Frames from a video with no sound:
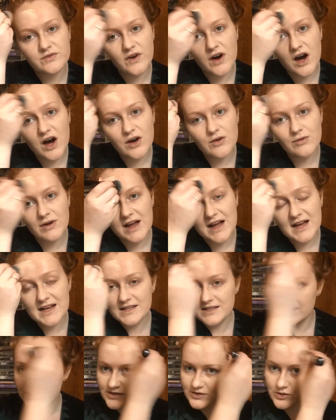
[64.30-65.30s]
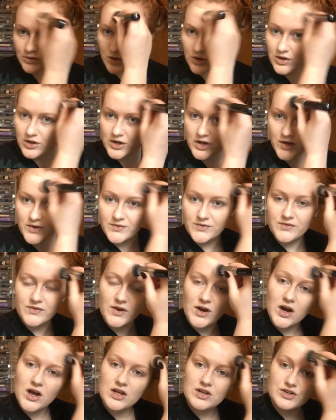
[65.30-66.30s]
far as sort of
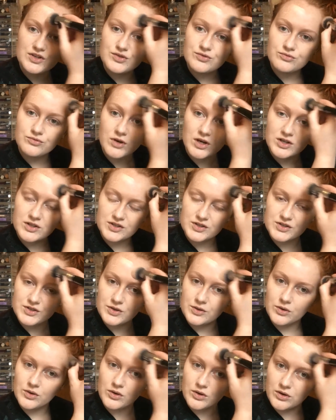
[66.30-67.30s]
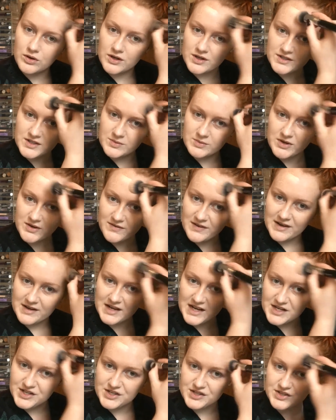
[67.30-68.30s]
drugstore, as it were,
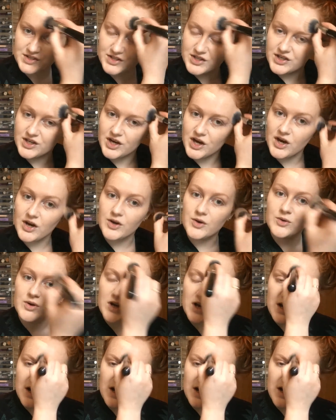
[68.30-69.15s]
foundations go,